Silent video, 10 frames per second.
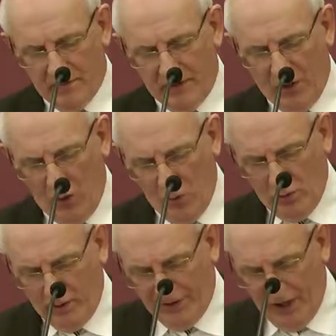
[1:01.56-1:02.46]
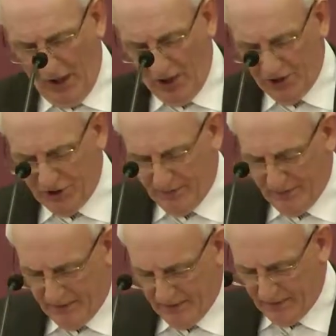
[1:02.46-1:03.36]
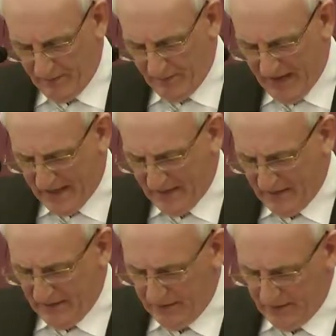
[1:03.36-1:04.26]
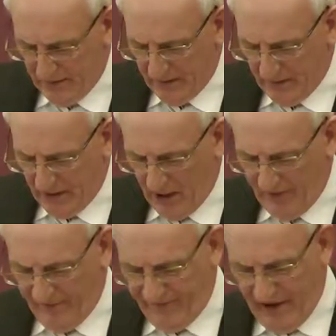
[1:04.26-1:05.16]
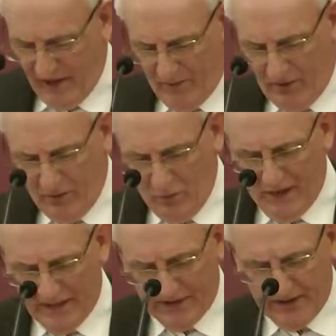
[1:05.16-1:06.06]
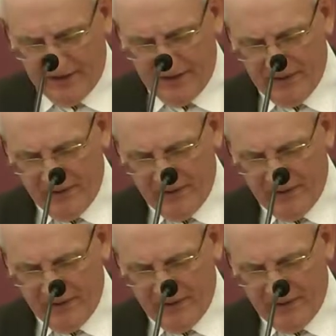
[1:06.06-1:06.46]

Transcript: Behold, the husbandman, or the farmer, waiteth